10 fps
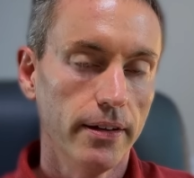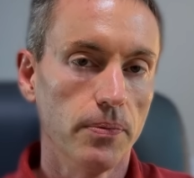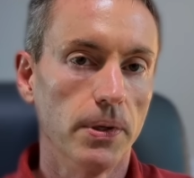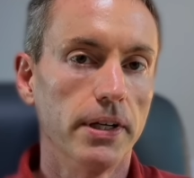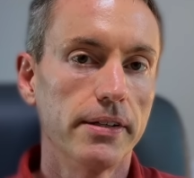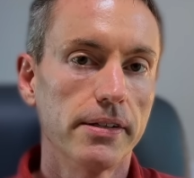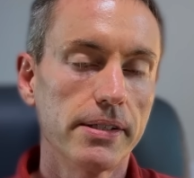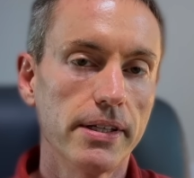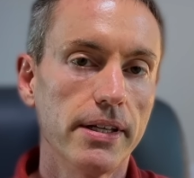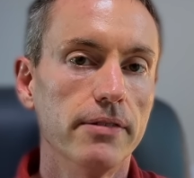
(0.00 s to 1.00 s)
It wanted to
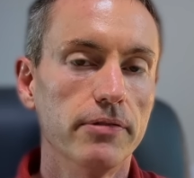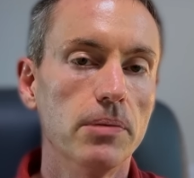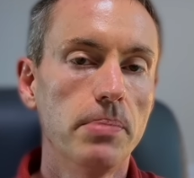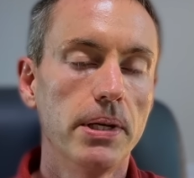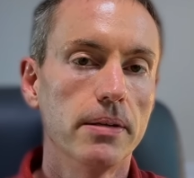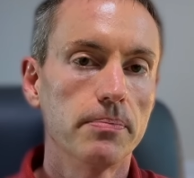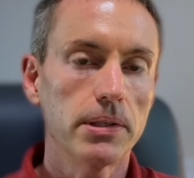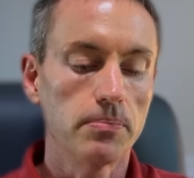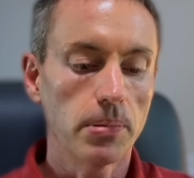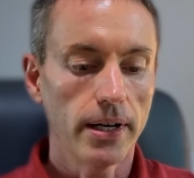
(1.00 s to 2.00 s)
see if OPM
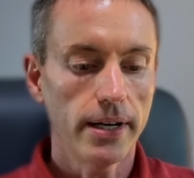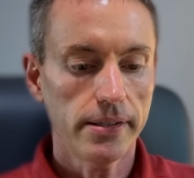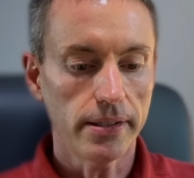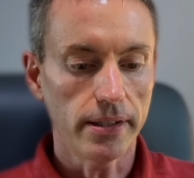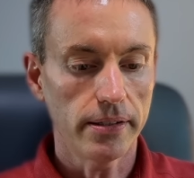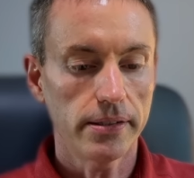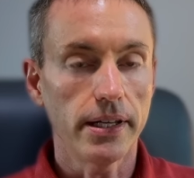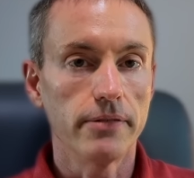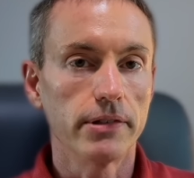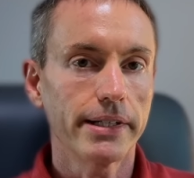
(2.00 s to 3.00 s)
could process
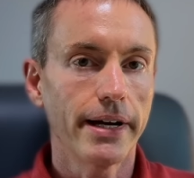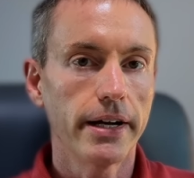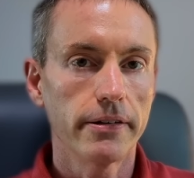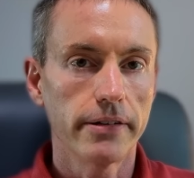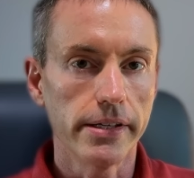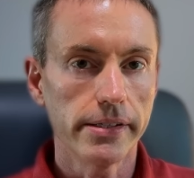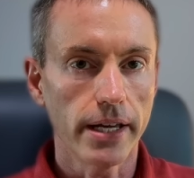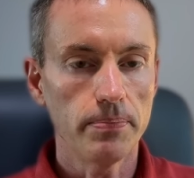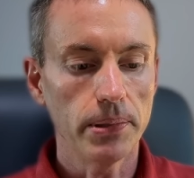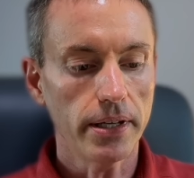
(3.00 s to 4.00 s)
a retiree's
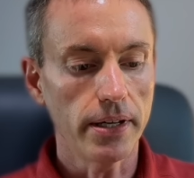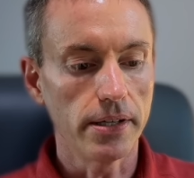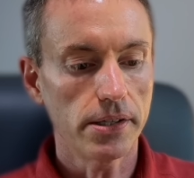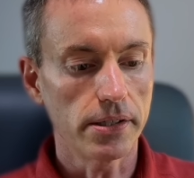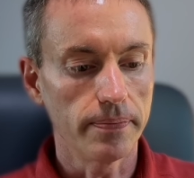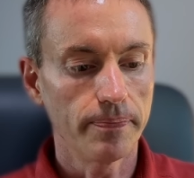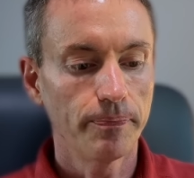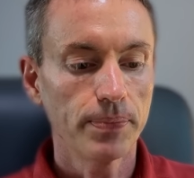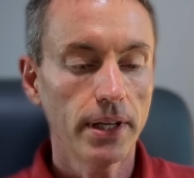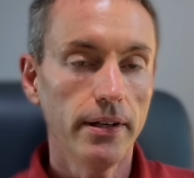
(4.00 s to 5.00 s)
application
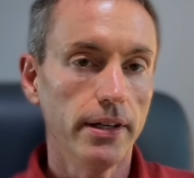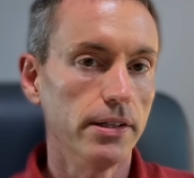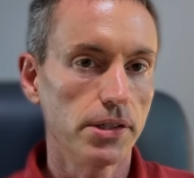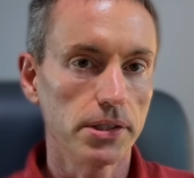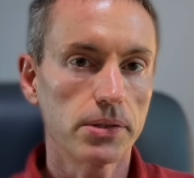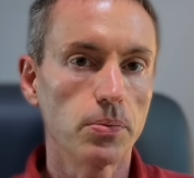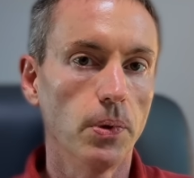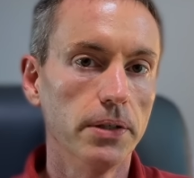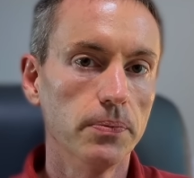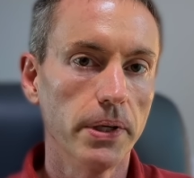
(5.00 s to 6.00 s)
in just
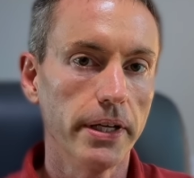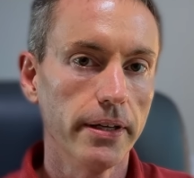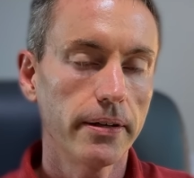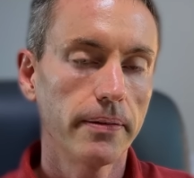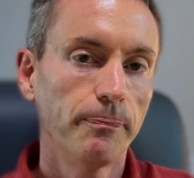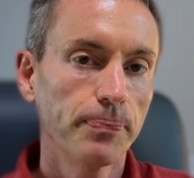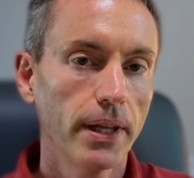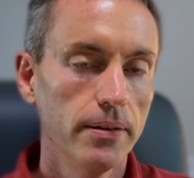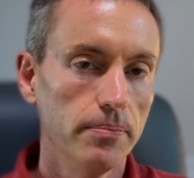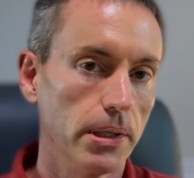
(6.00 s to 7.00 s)
1 week,
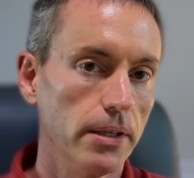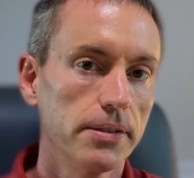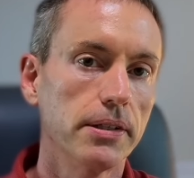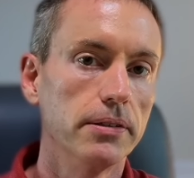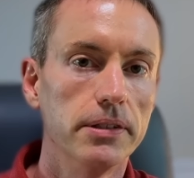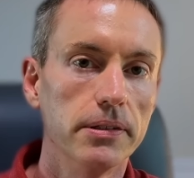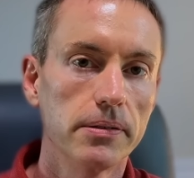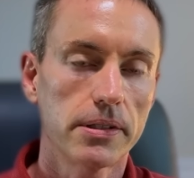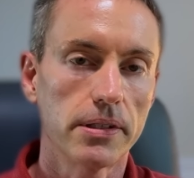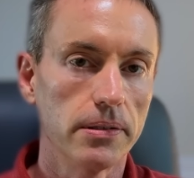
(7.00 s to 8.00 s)
but also do
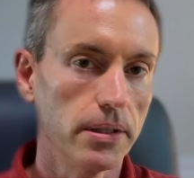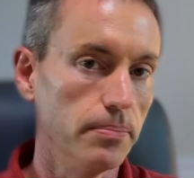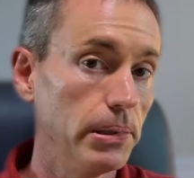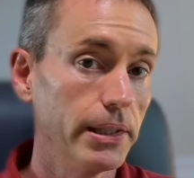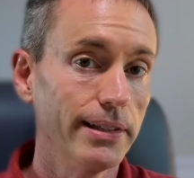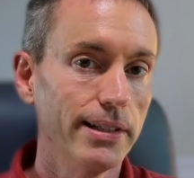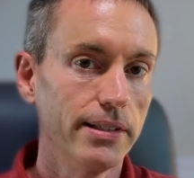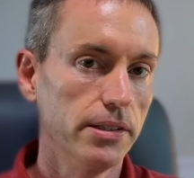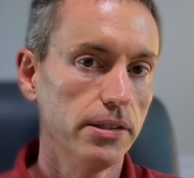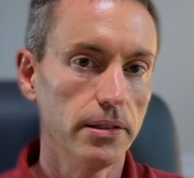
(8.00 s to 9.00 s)
so completely
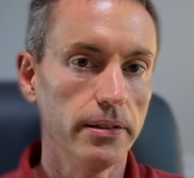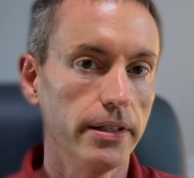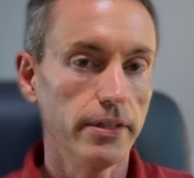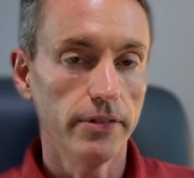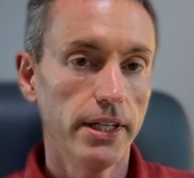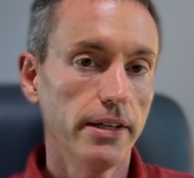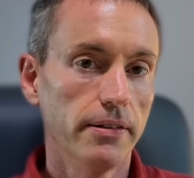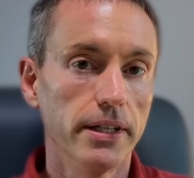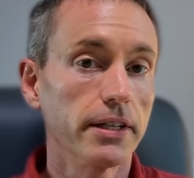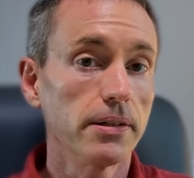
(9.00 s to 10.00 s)
digitally. The video
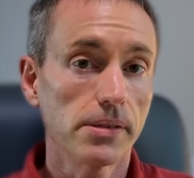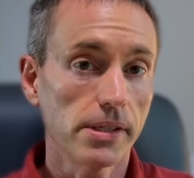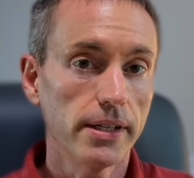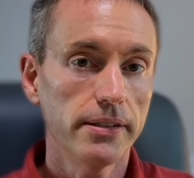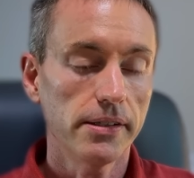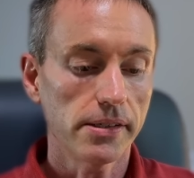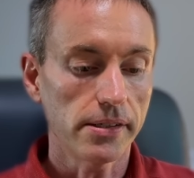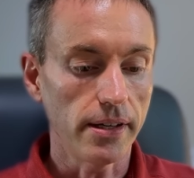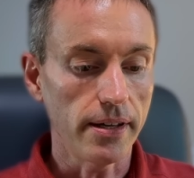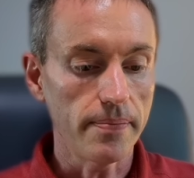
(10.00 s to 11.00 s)
then goes on to
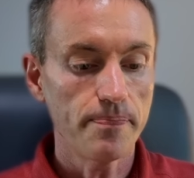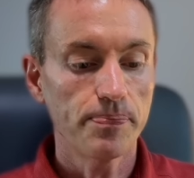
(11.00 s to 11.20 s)
say